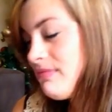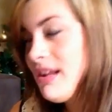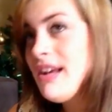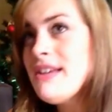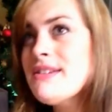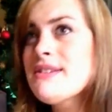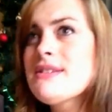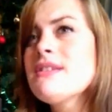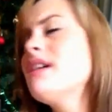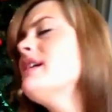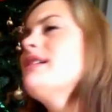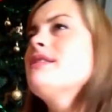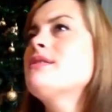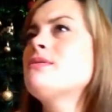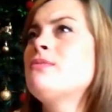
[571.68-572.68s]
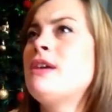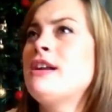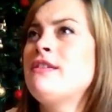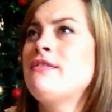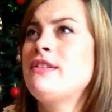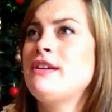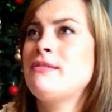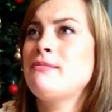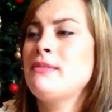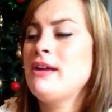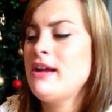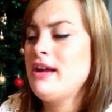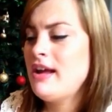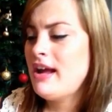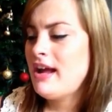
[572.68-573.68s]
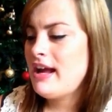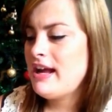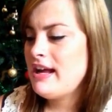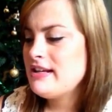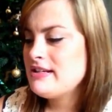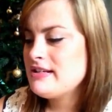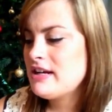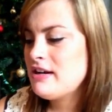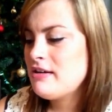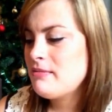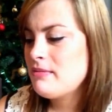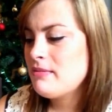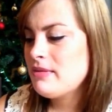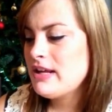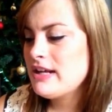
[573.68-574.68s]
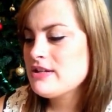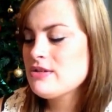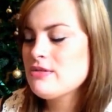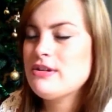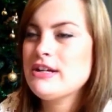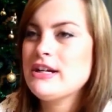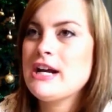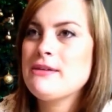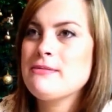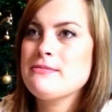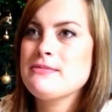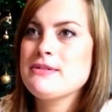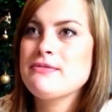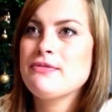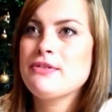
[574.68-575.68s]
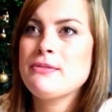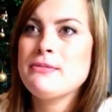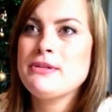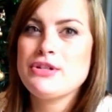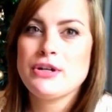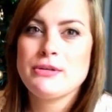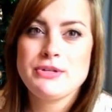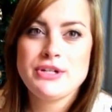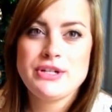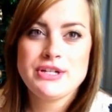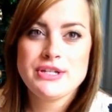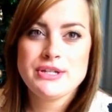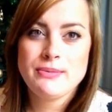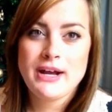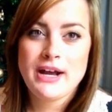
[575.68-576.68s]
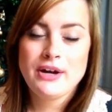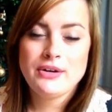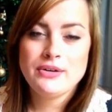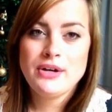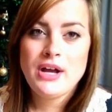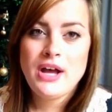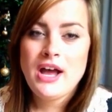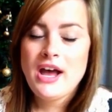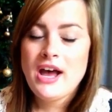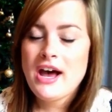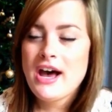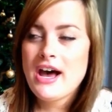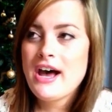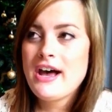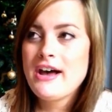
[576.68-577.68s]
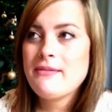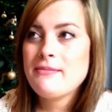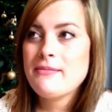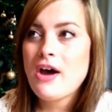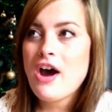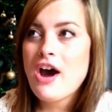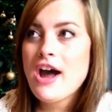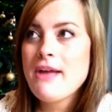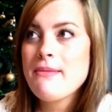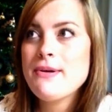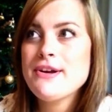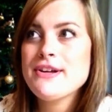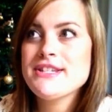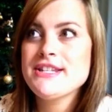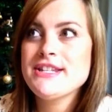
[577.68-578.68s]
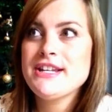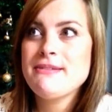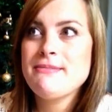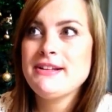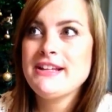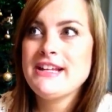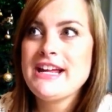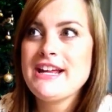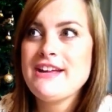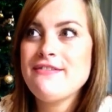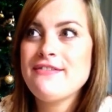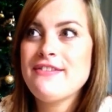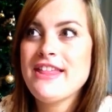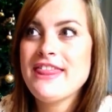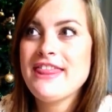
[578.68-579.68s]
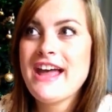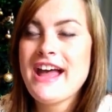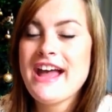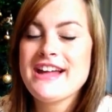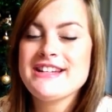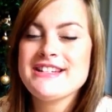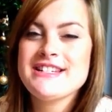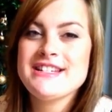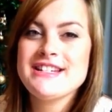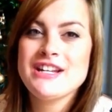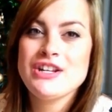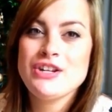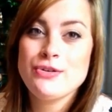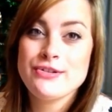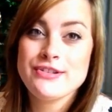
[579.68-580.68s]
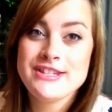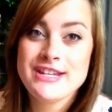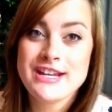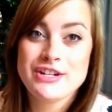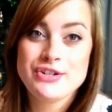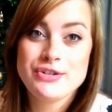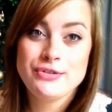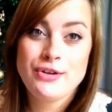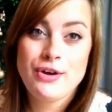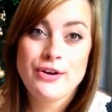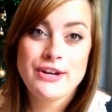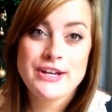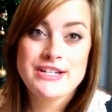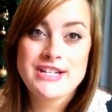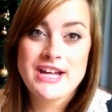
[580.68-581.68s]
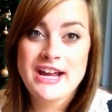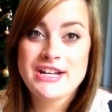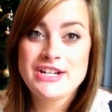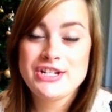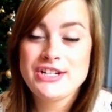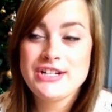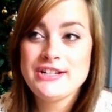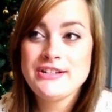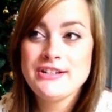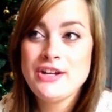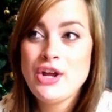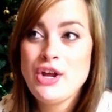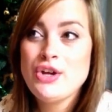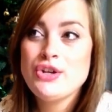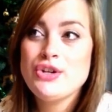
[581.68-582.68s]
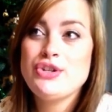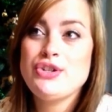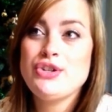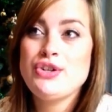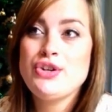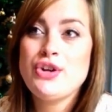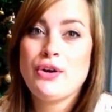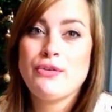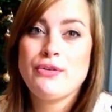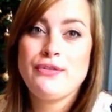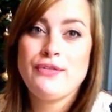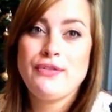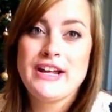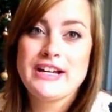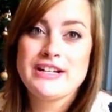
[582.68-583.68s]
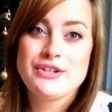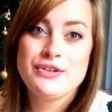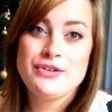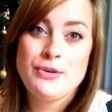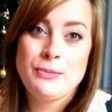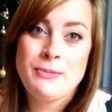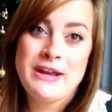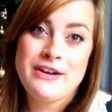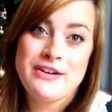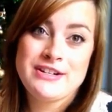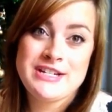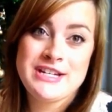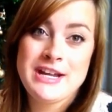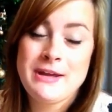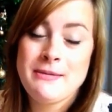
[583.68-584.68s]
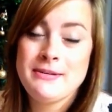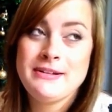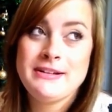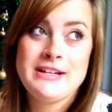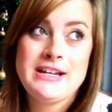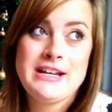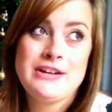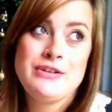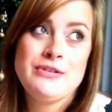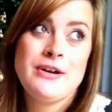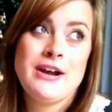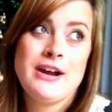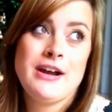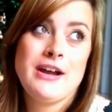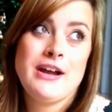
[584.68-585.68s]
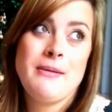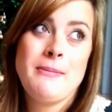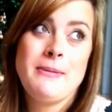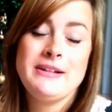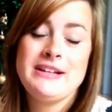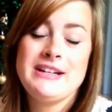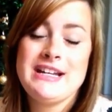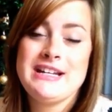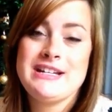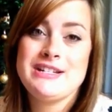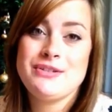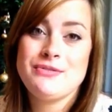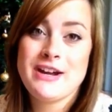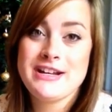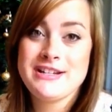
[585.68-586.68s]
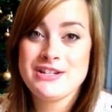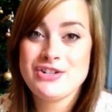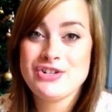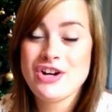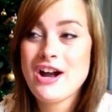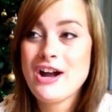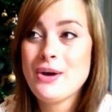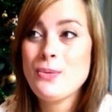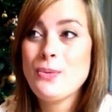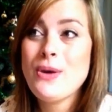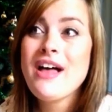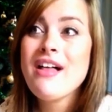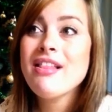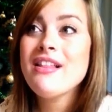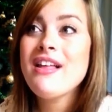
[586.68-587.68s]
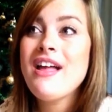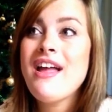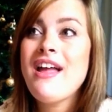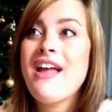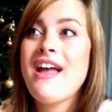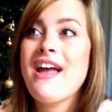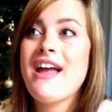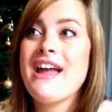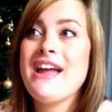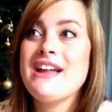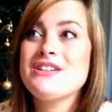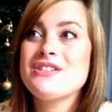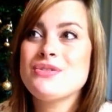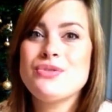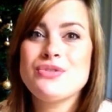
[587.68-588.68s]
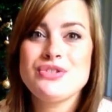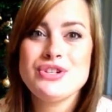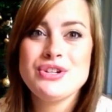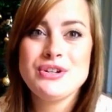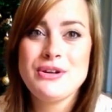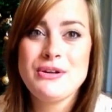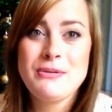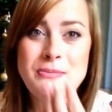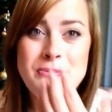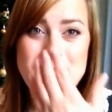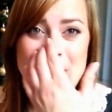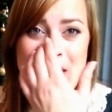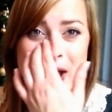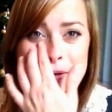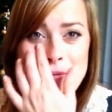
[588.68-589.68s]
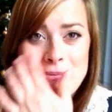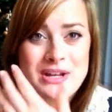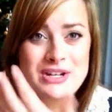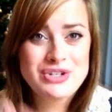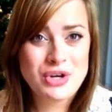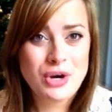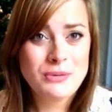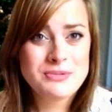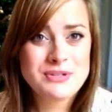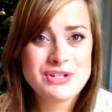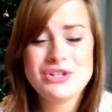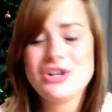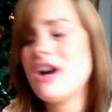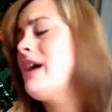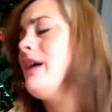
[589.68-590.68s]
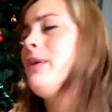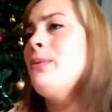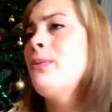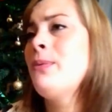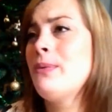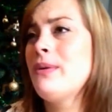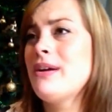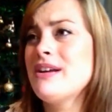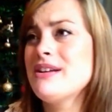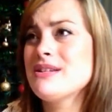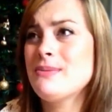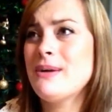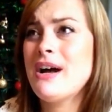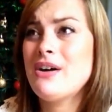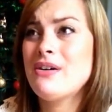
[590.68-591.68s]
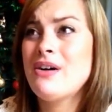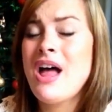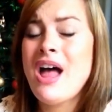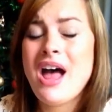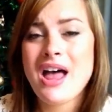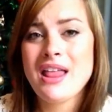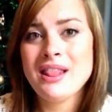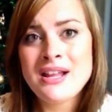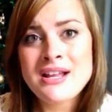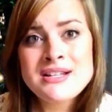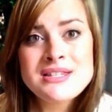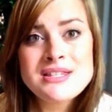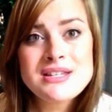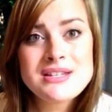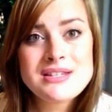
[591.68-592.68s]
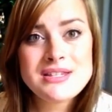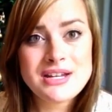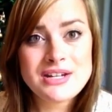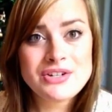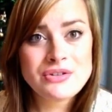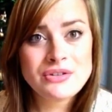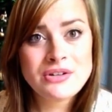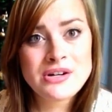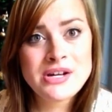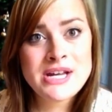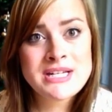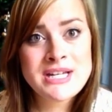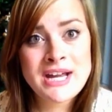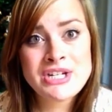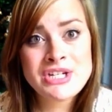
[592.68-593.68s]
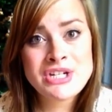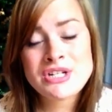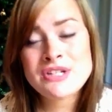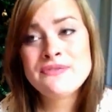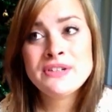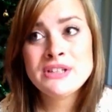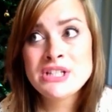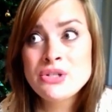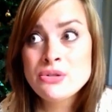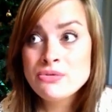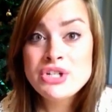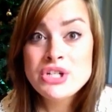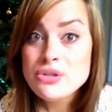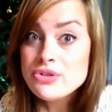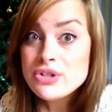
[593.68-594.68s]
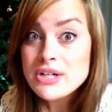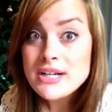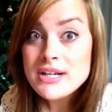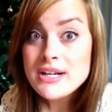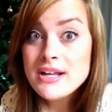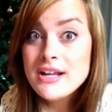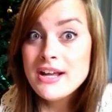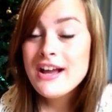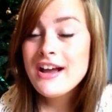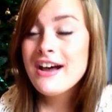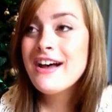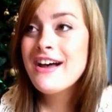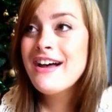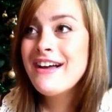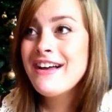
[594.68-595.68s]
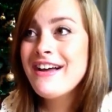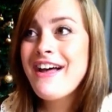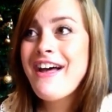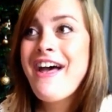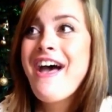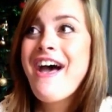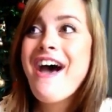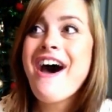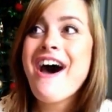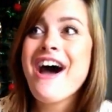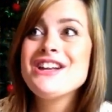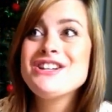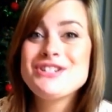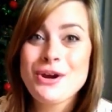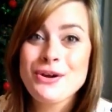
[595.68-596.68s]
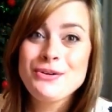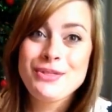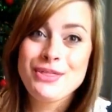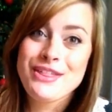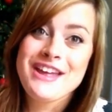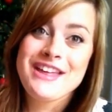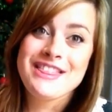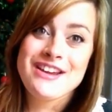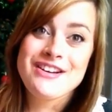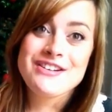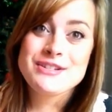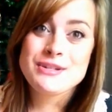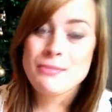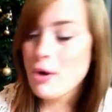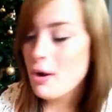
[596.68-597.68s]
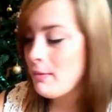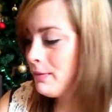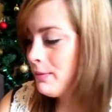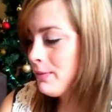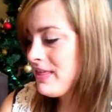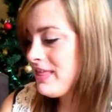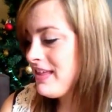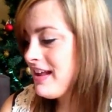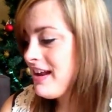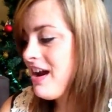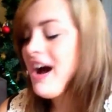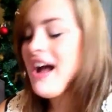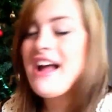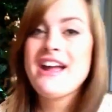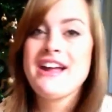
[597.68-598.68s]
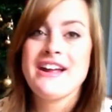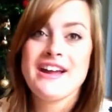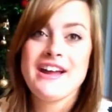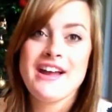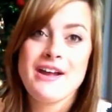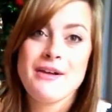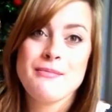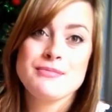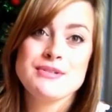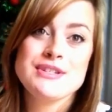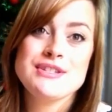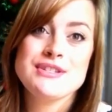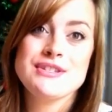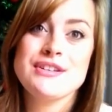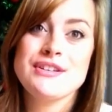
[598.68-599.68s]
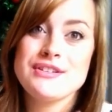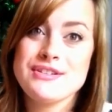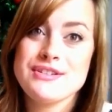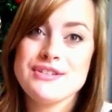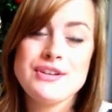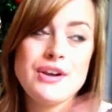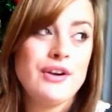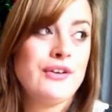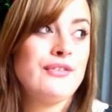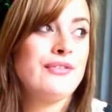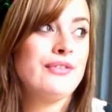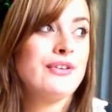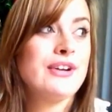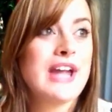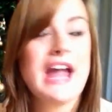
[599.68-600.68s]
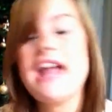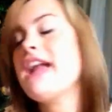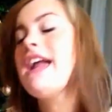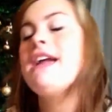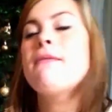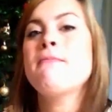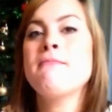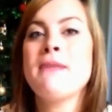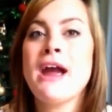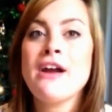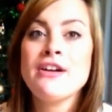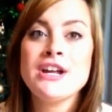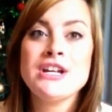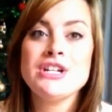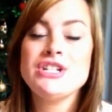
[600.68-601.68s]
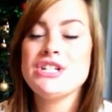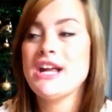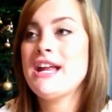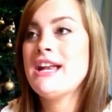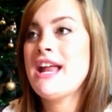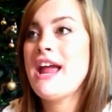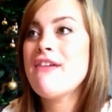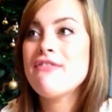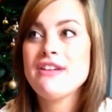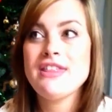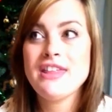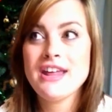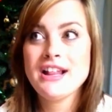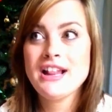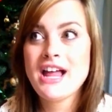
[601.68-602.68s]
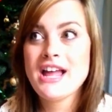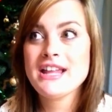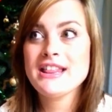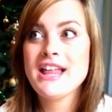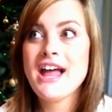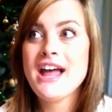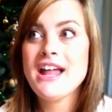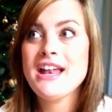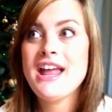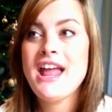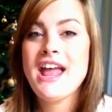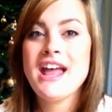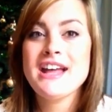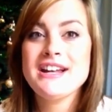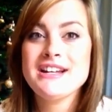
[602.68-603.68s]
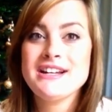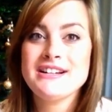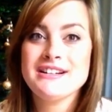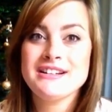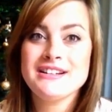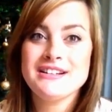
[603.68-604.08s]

is one of them, and that sort of comes from adoption as well. I personally believe that your sexual orientation should not reflect on your parenting ability and your ability to raise a child well, or to adopt a child as well. Unless your sexual orientation is for little children, I don't think there is a problem with it. I am so for gay marriage and everything like that, and